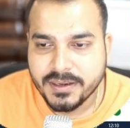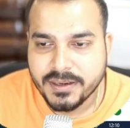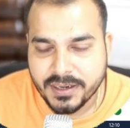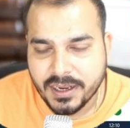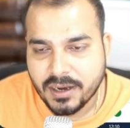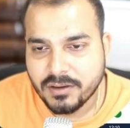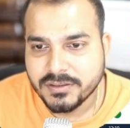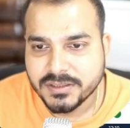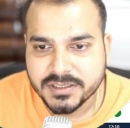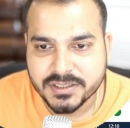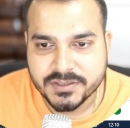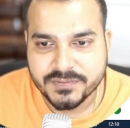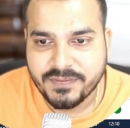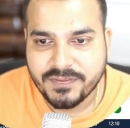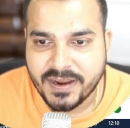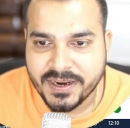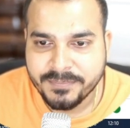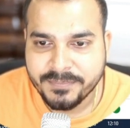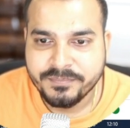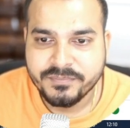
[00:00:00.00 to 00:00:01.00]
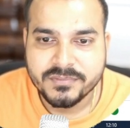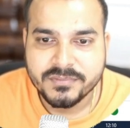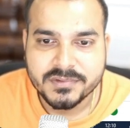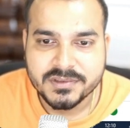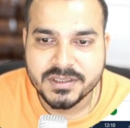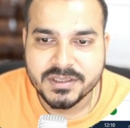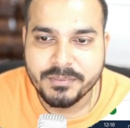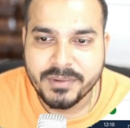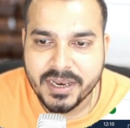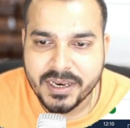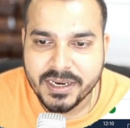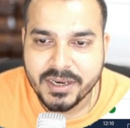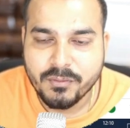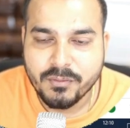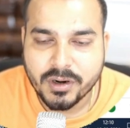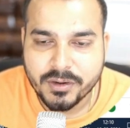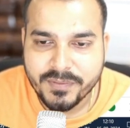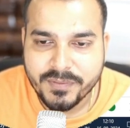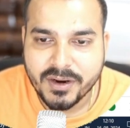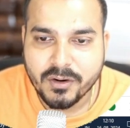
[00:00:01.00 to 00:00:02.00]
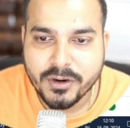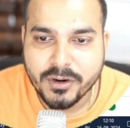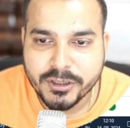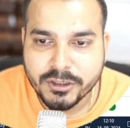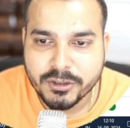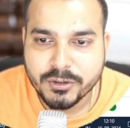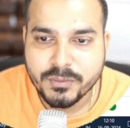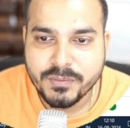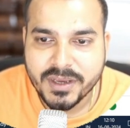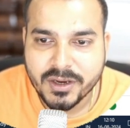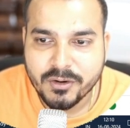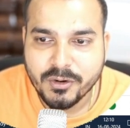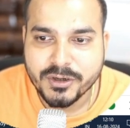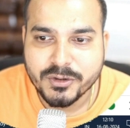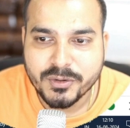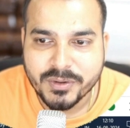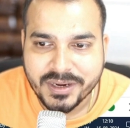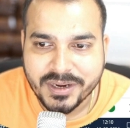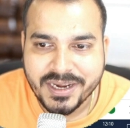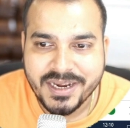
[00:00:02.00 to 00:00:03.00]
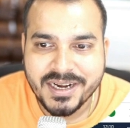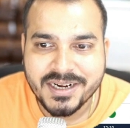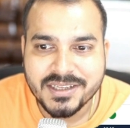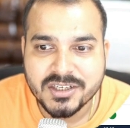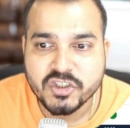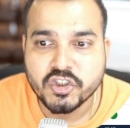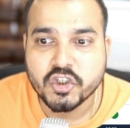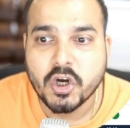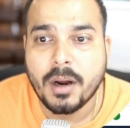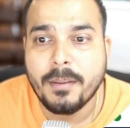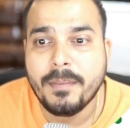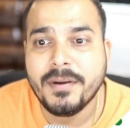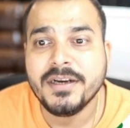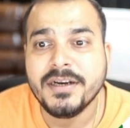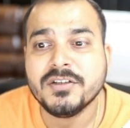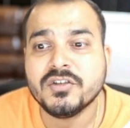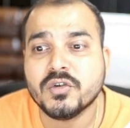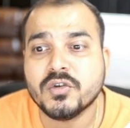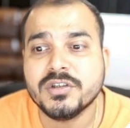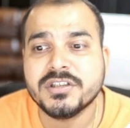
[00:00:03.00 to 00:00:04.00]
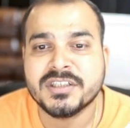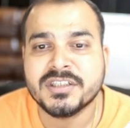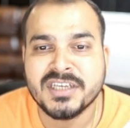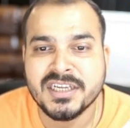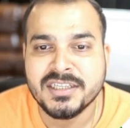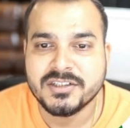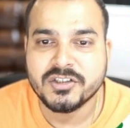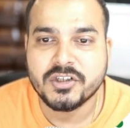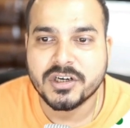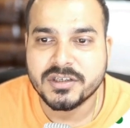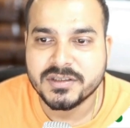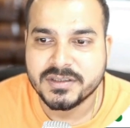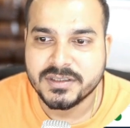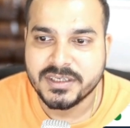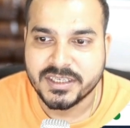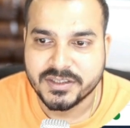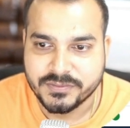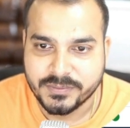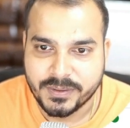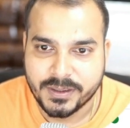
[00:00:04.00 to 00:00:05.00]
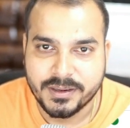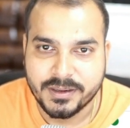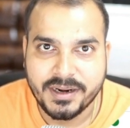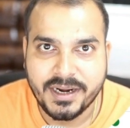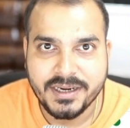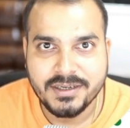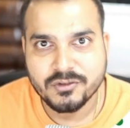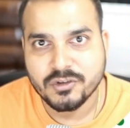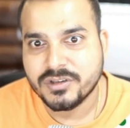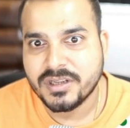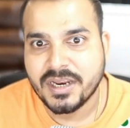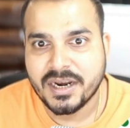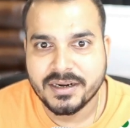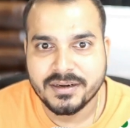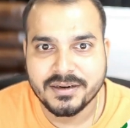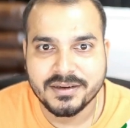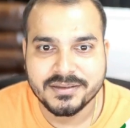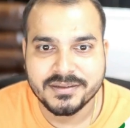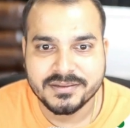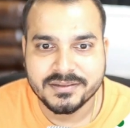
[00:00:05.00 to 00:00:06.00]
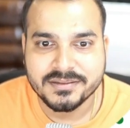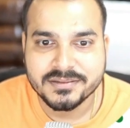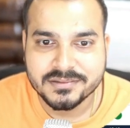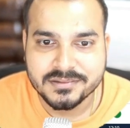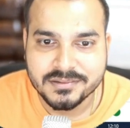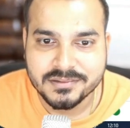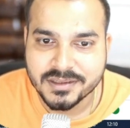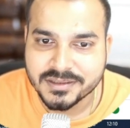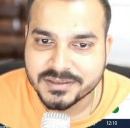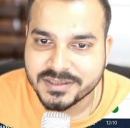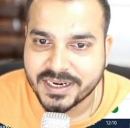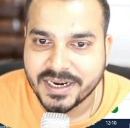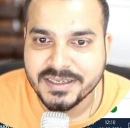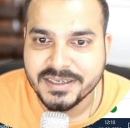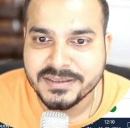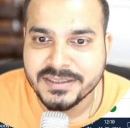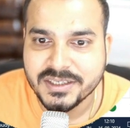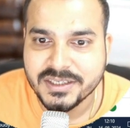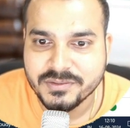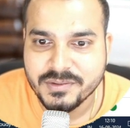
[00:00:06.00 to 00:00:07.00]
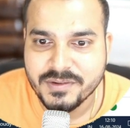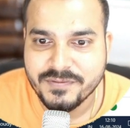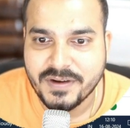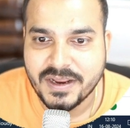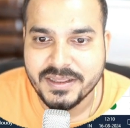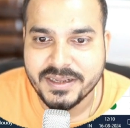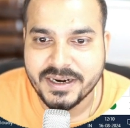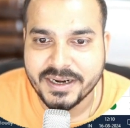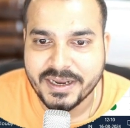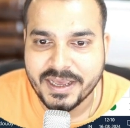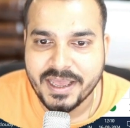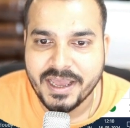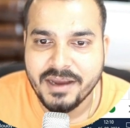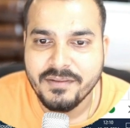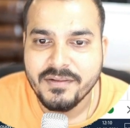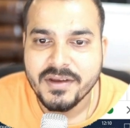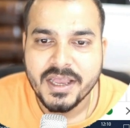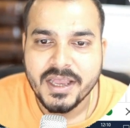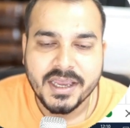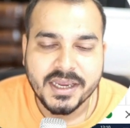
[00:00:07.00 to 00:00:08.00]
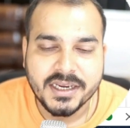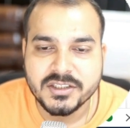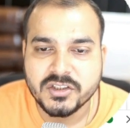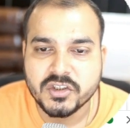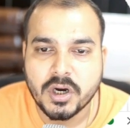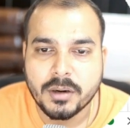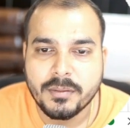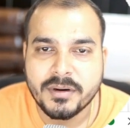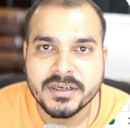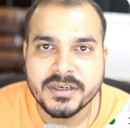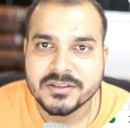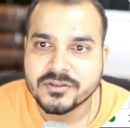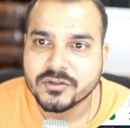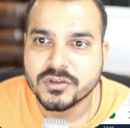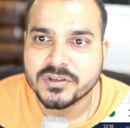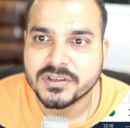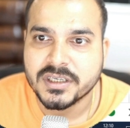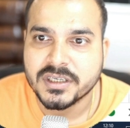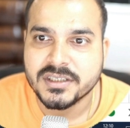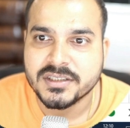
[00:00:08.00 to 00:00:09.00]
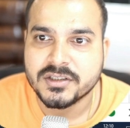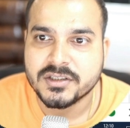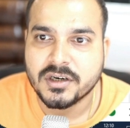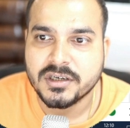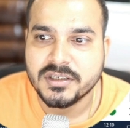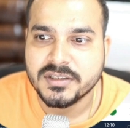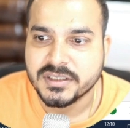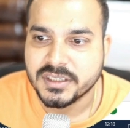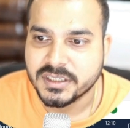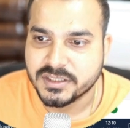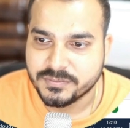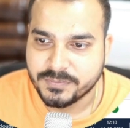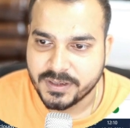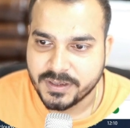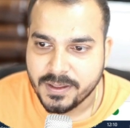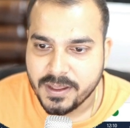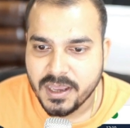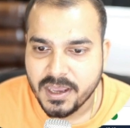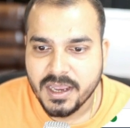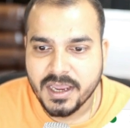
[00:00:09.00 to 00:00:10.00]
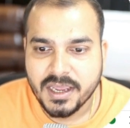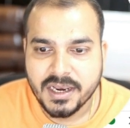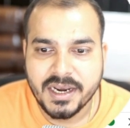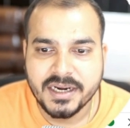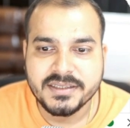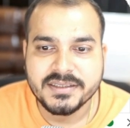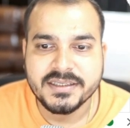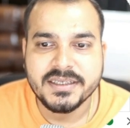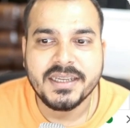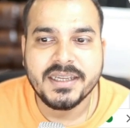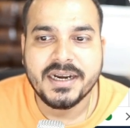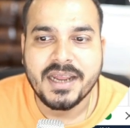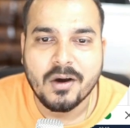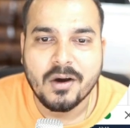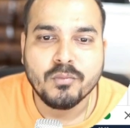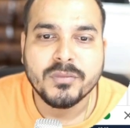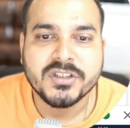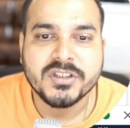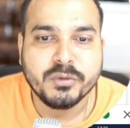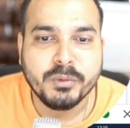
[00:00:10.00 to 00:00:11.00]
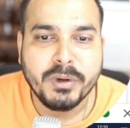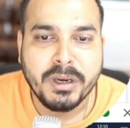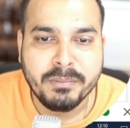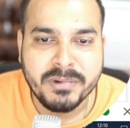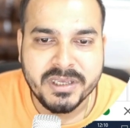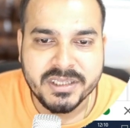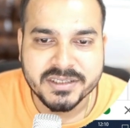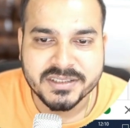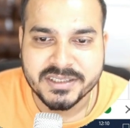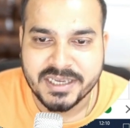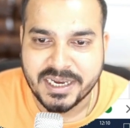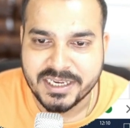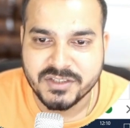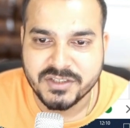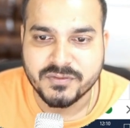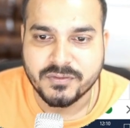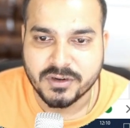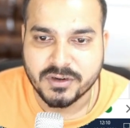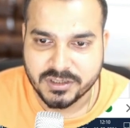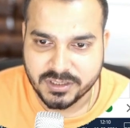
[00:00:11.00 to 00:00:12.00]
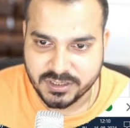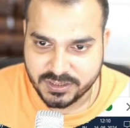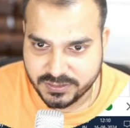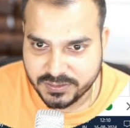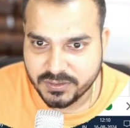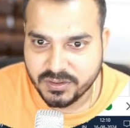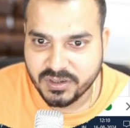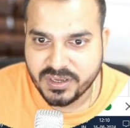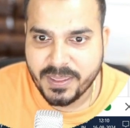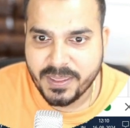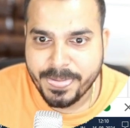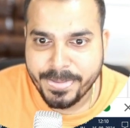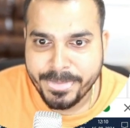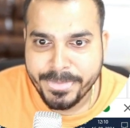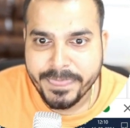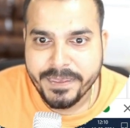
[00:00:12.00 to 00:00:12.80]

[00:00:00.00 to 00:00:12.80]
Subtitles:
Now this is fine. Similarly, what we are going to do, we are going to read the job underscore skills.csv, right? So that the second CSV file that I have is job underscore skills.csv. Let's see that how much will be the size for this, okay?